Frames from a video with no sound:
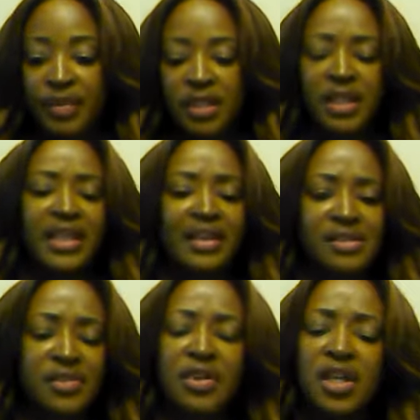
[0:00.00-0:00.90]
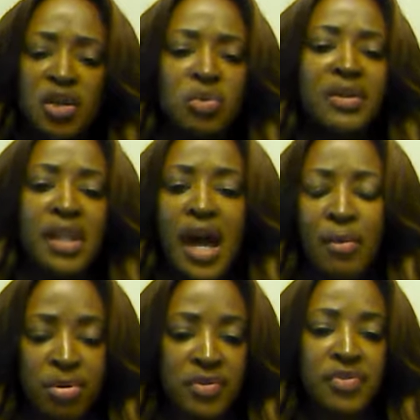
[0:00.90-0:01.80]
the gates of hell will
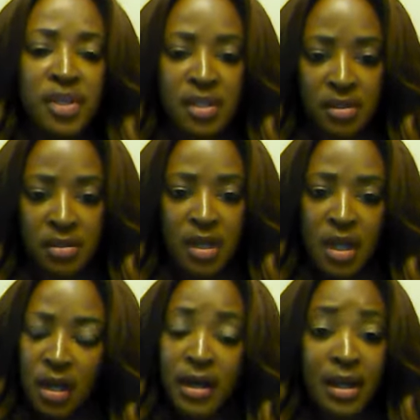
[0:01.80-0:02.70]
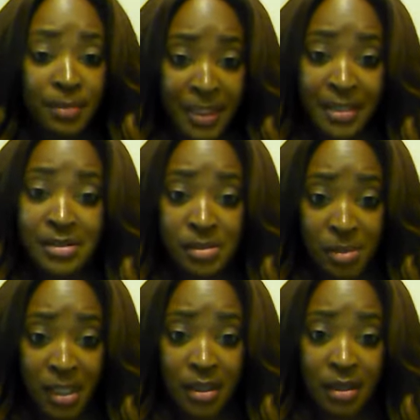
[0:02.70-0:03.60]
not prevail or come against
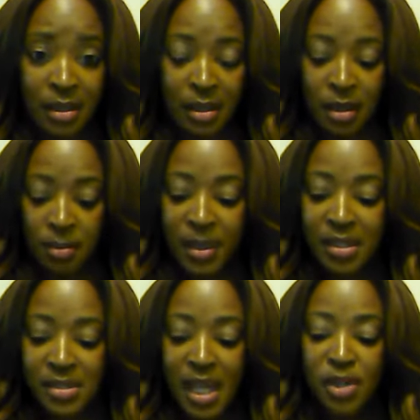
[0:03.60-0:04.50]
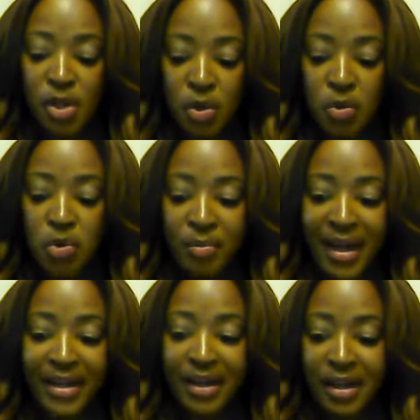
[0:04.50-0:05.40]
me because I know who
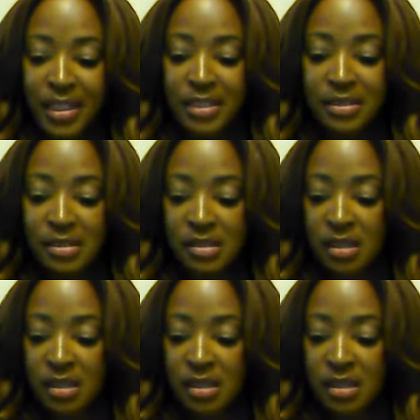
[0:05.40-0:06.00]
my God is.